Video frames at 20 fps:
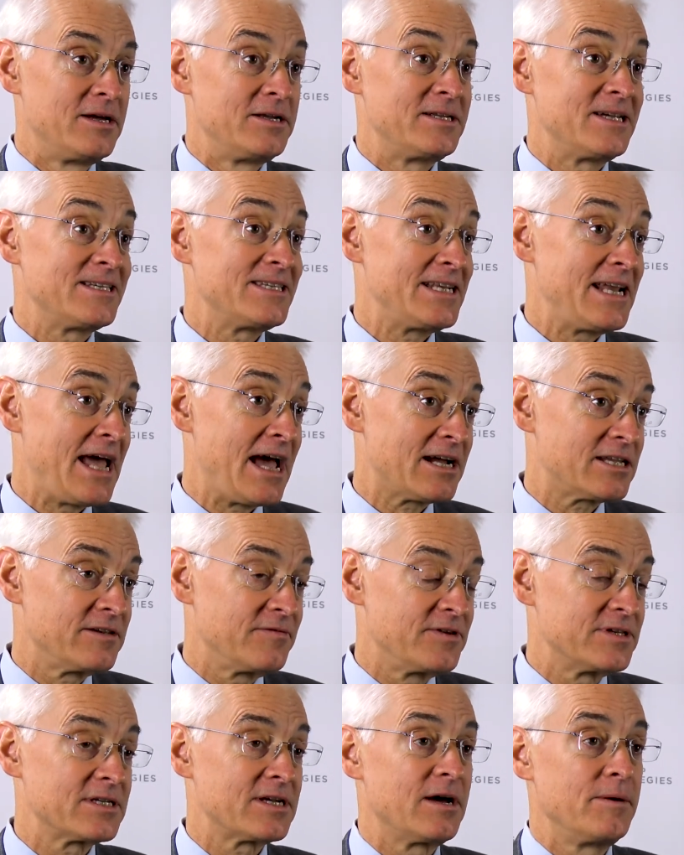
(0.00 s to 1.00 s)
Does an
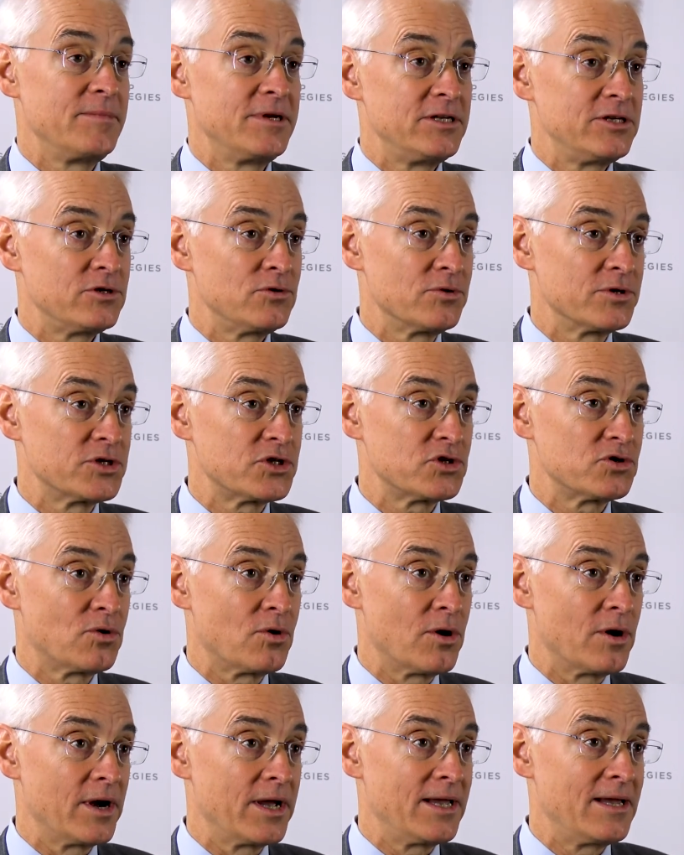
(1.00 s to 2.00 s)
activist come into a
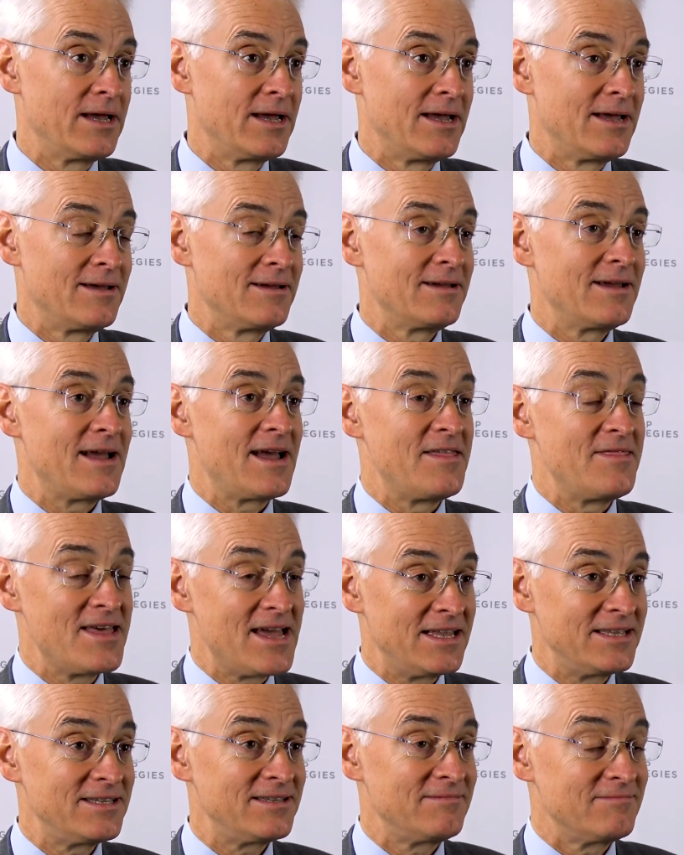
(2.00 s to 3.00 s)
story and
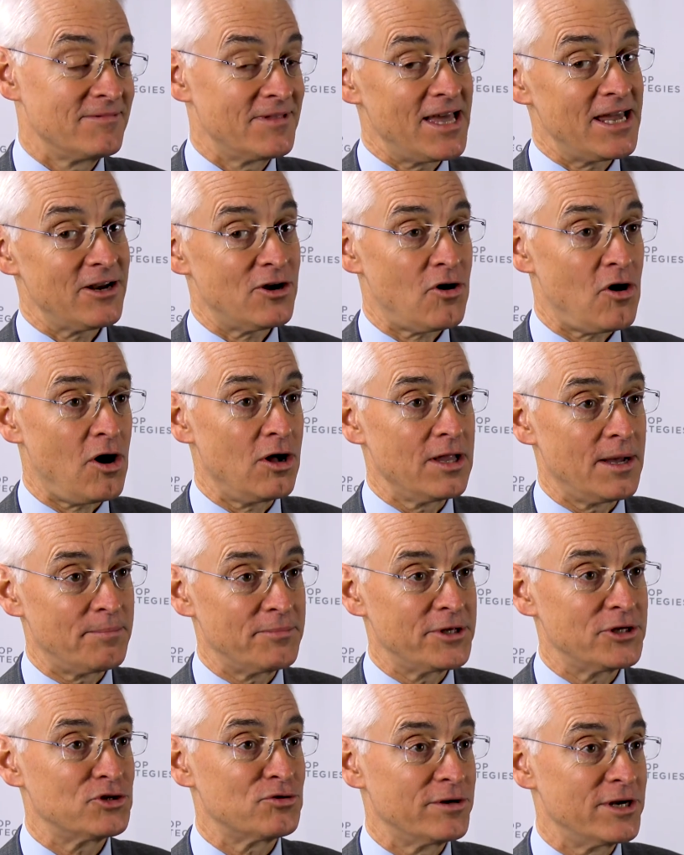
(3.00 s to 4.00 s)
then call
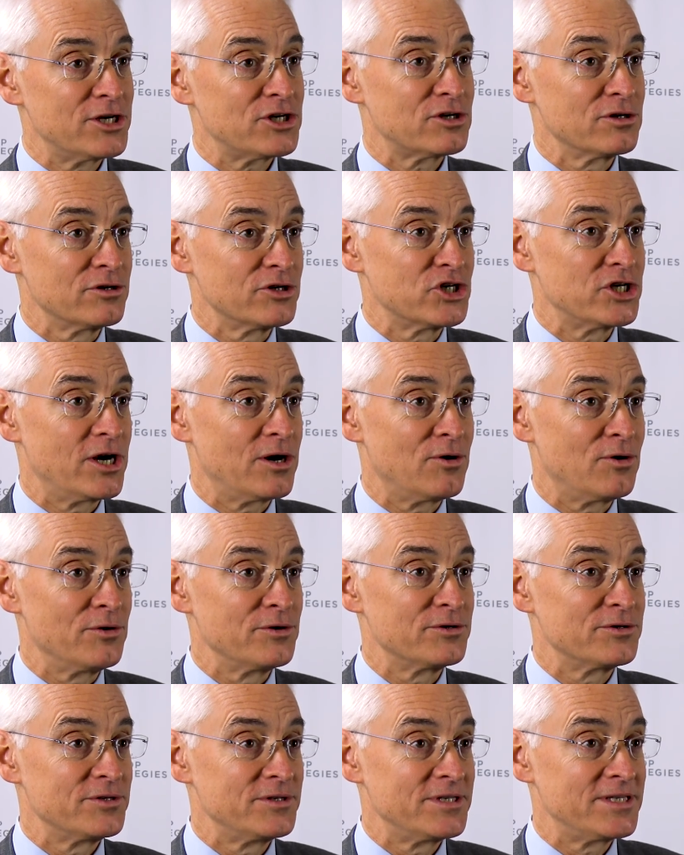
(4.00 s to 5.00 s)
up the traditional
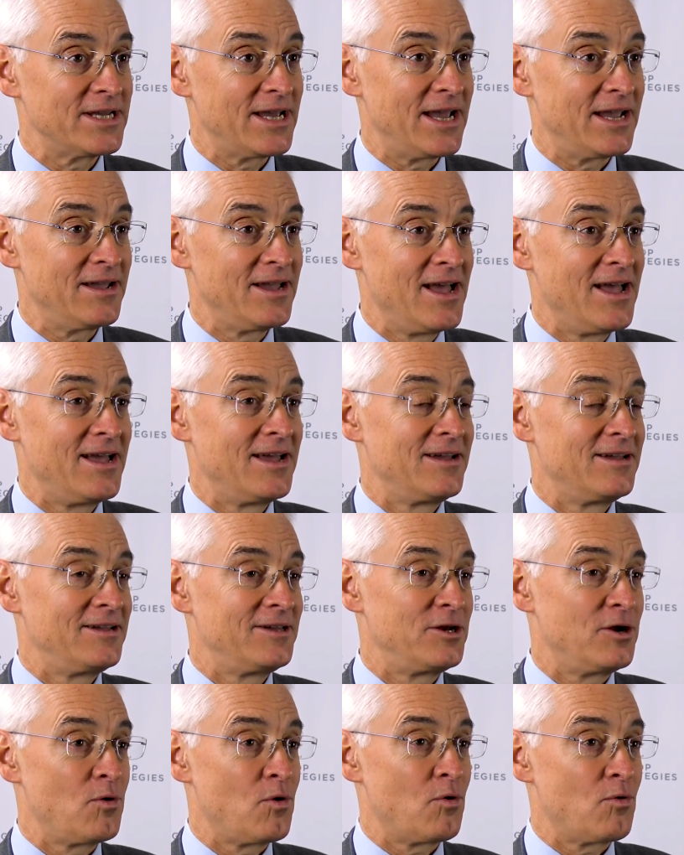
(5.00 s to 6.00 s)
shareholders and say,
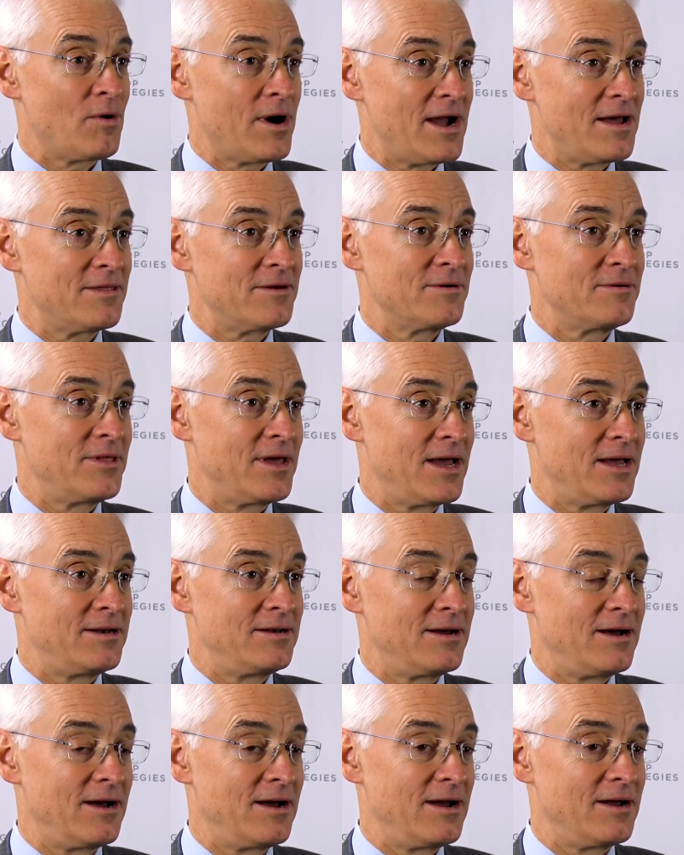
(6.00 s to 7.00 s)
rather
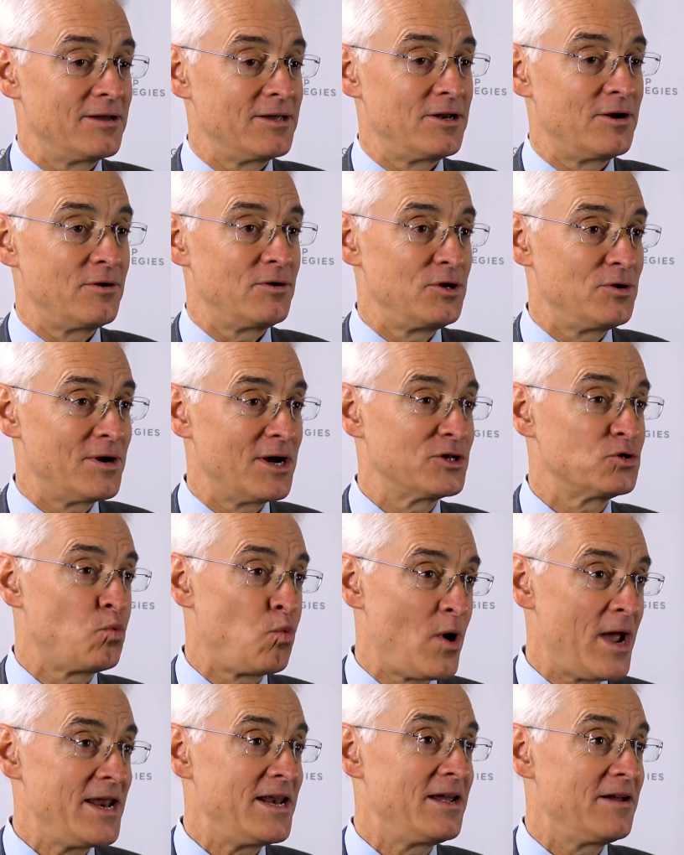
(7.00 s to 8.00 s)
than you guys
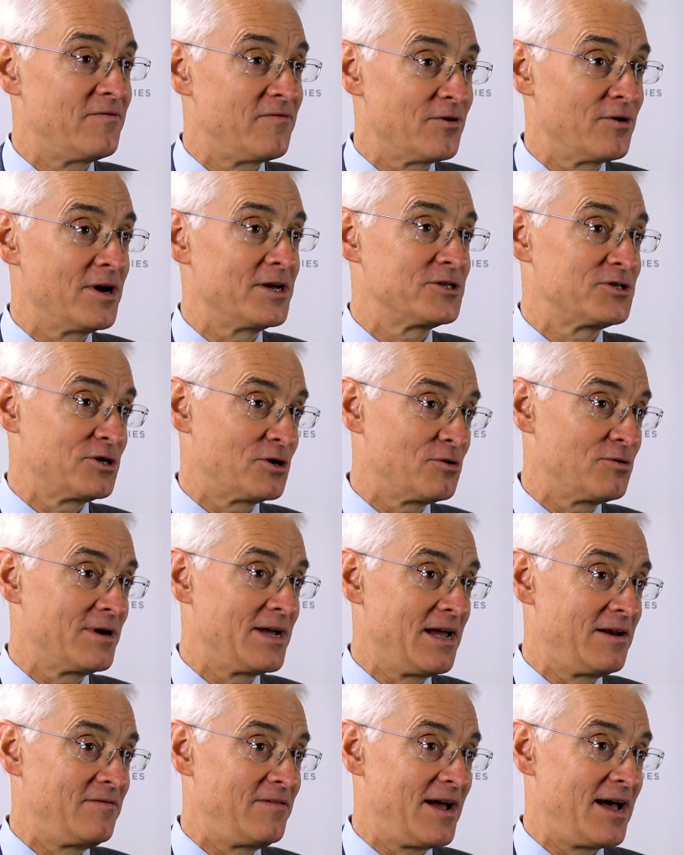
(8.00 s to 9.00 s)
waiting for us to
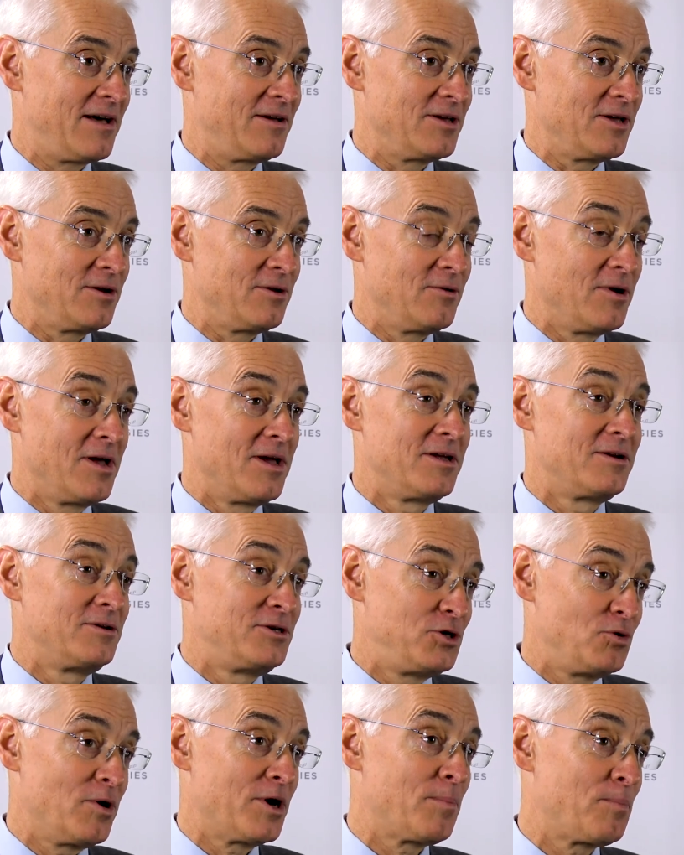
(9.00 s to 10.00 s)
create value,
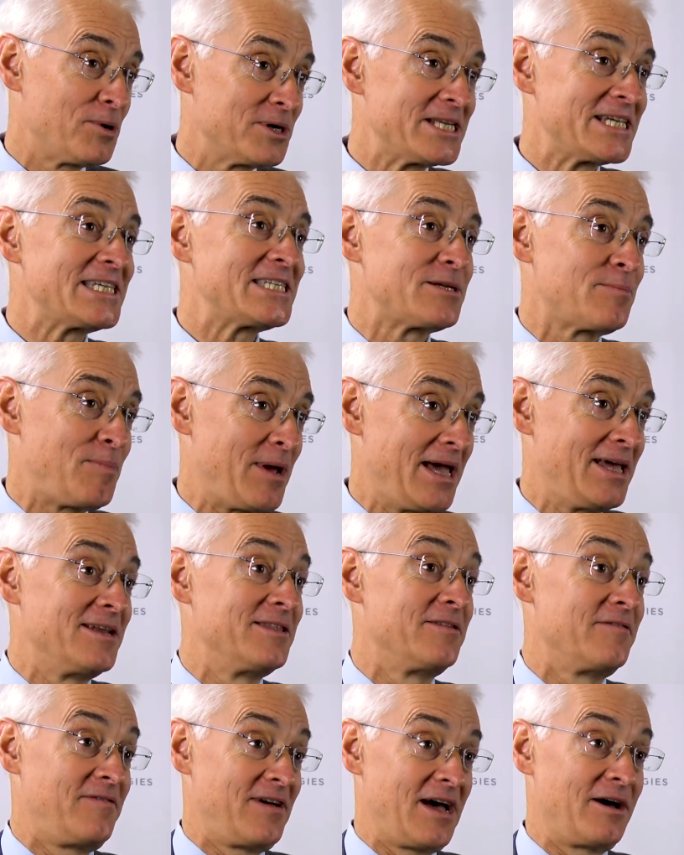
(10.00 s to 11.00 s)
do you want to participate
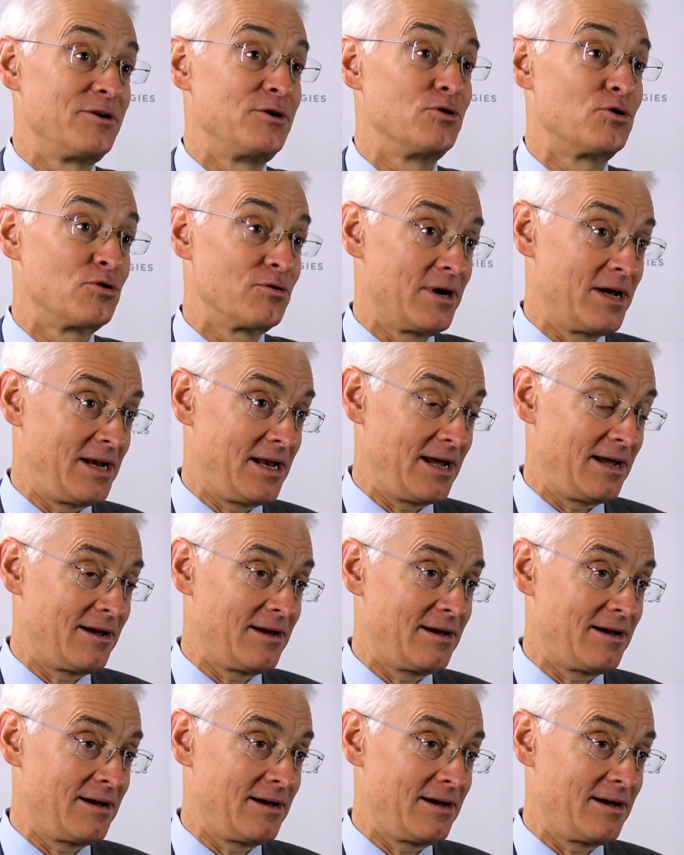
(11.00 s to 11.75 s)
in the value creating